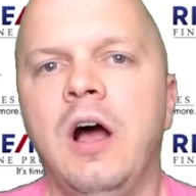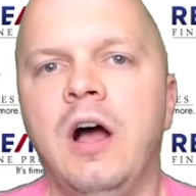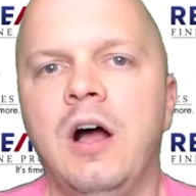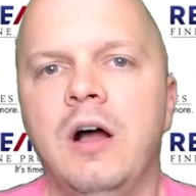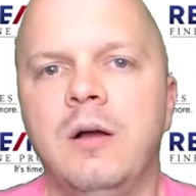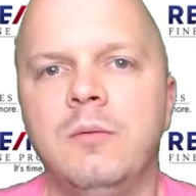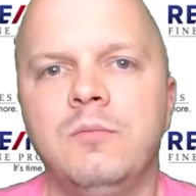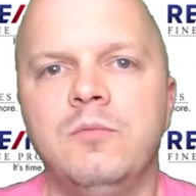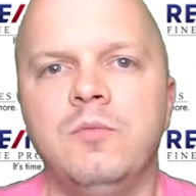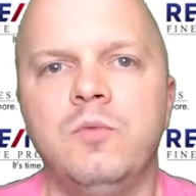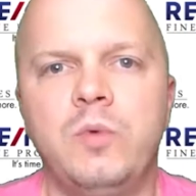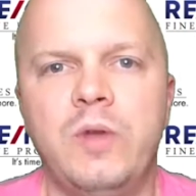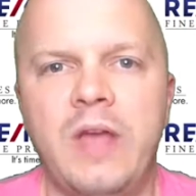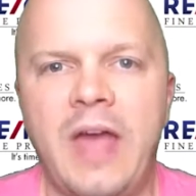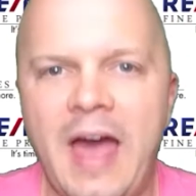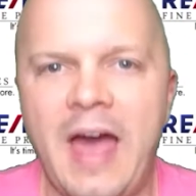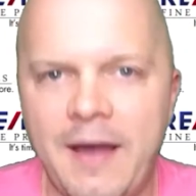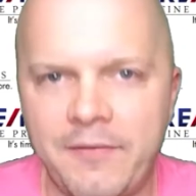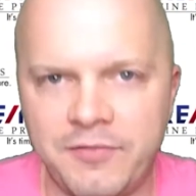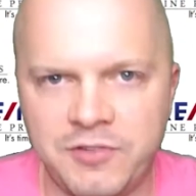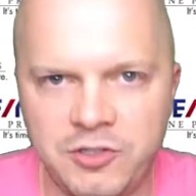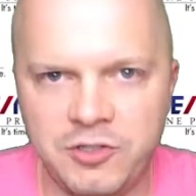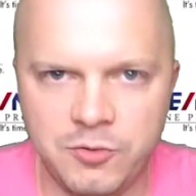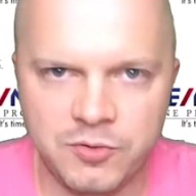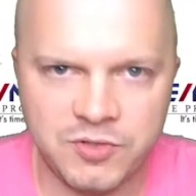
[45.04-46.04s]
we have
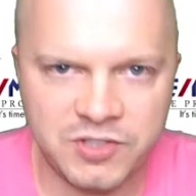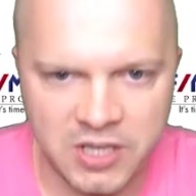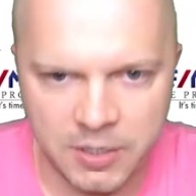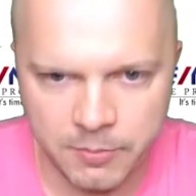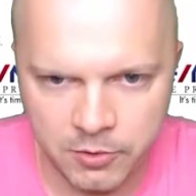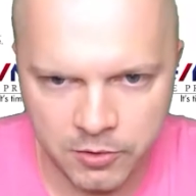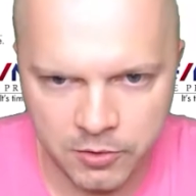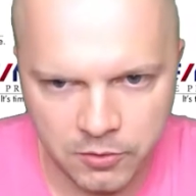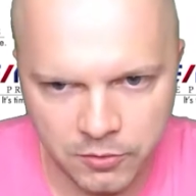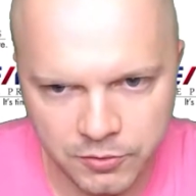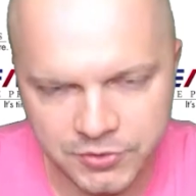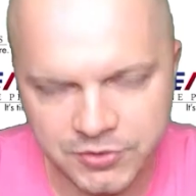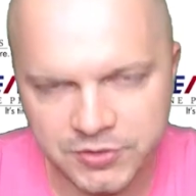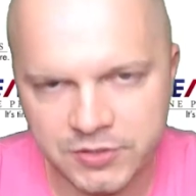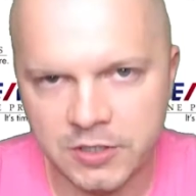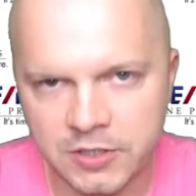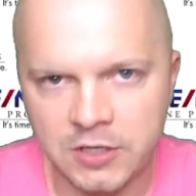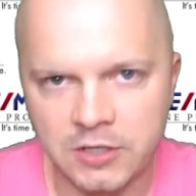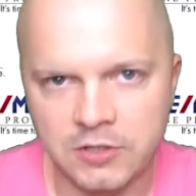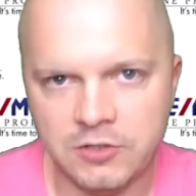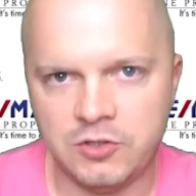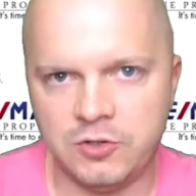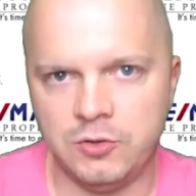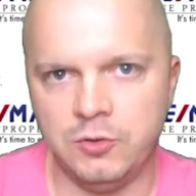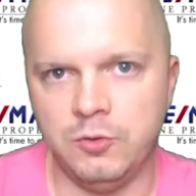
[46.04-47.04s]
to use chemicals
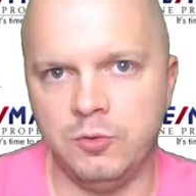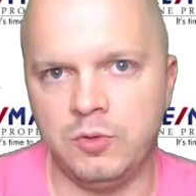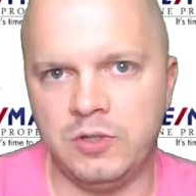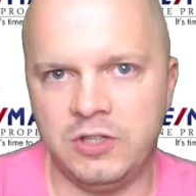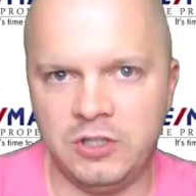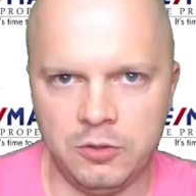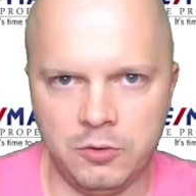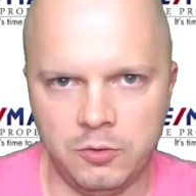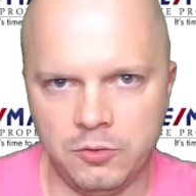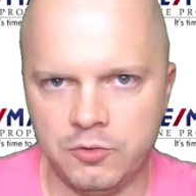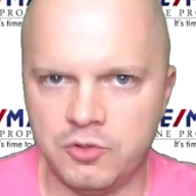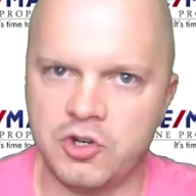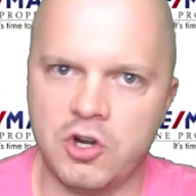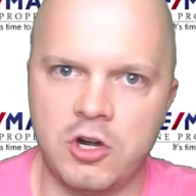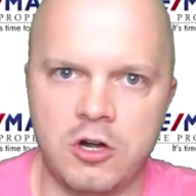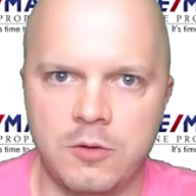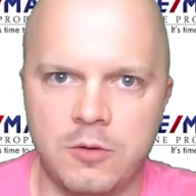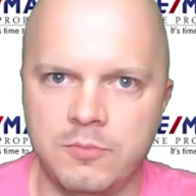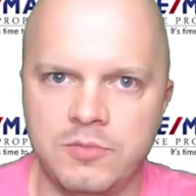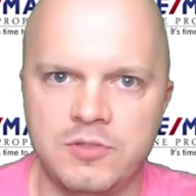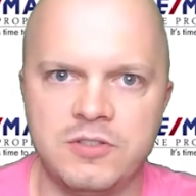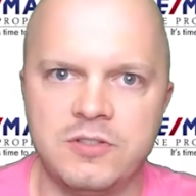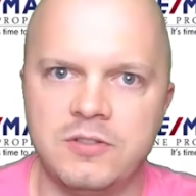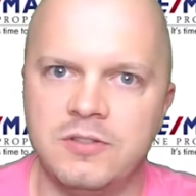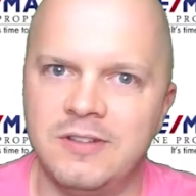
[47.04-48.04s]
to kill
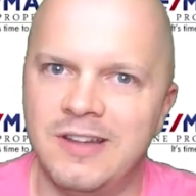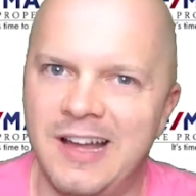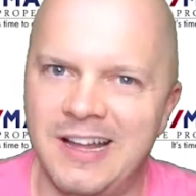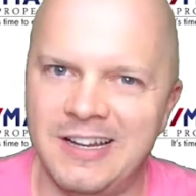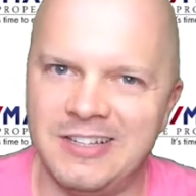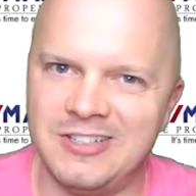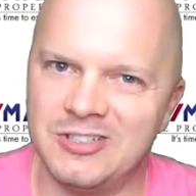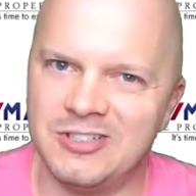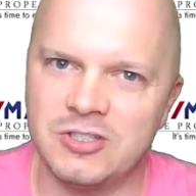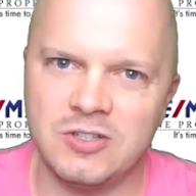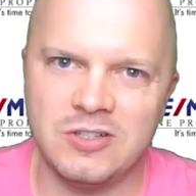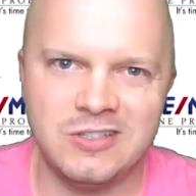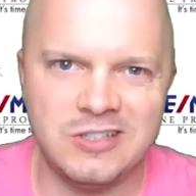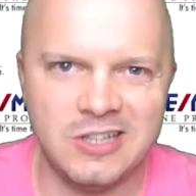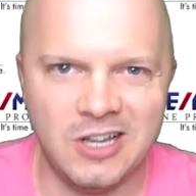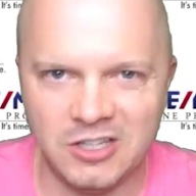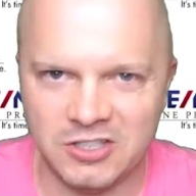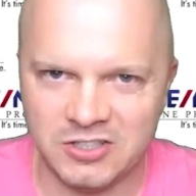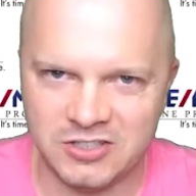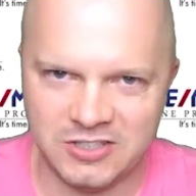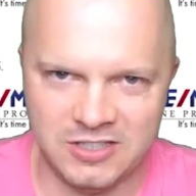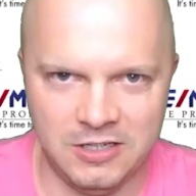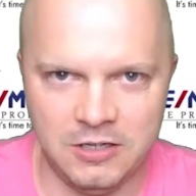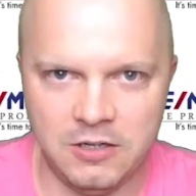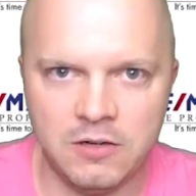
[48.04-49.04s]
germs, not just
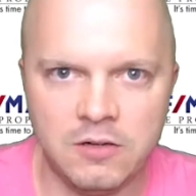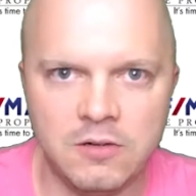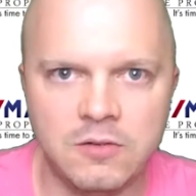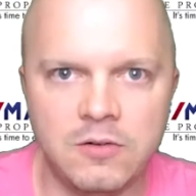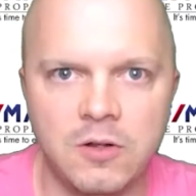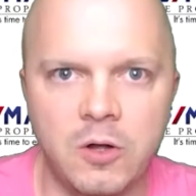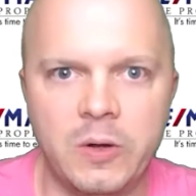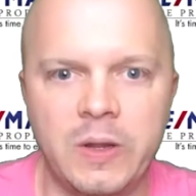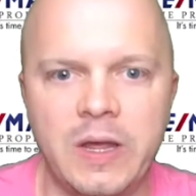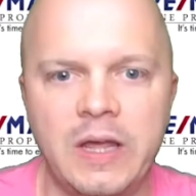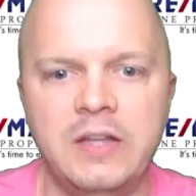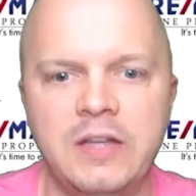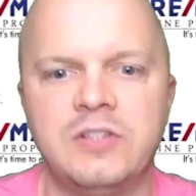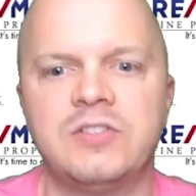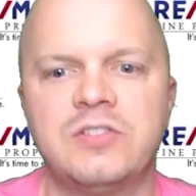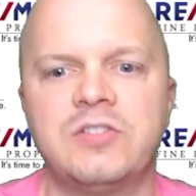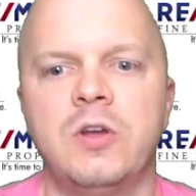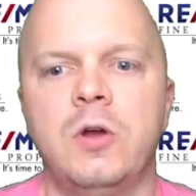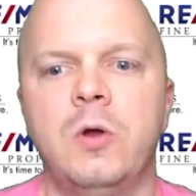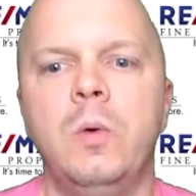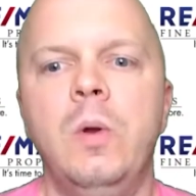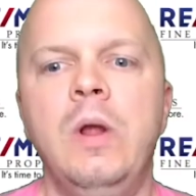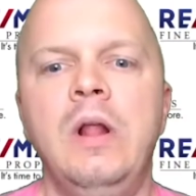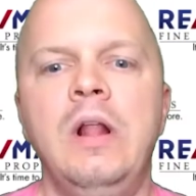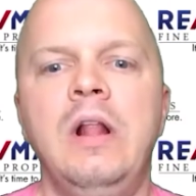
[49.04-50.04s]
dusting, okay?
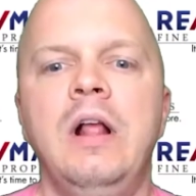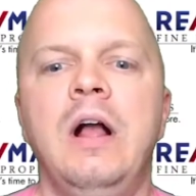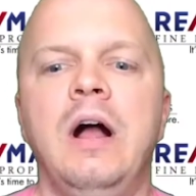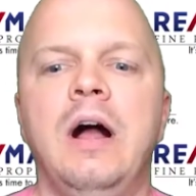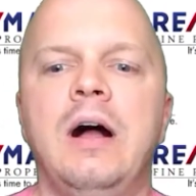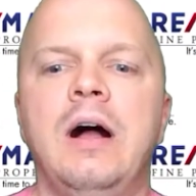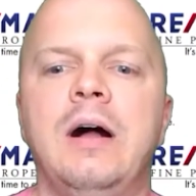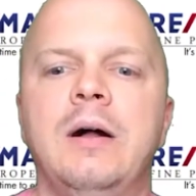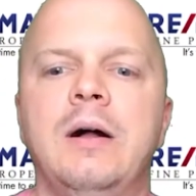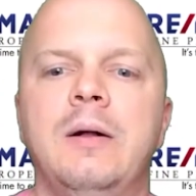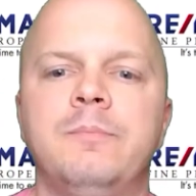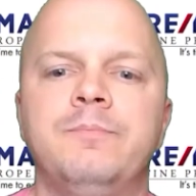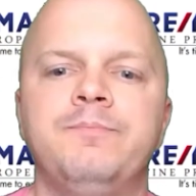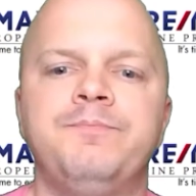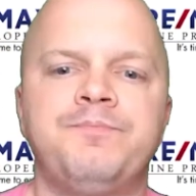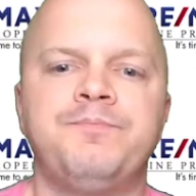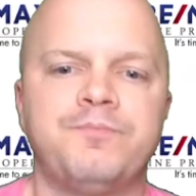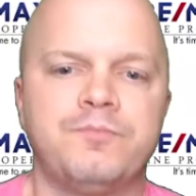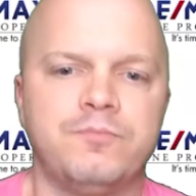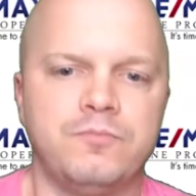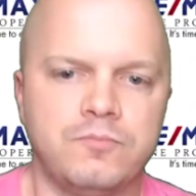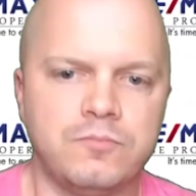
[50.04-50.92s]
So, the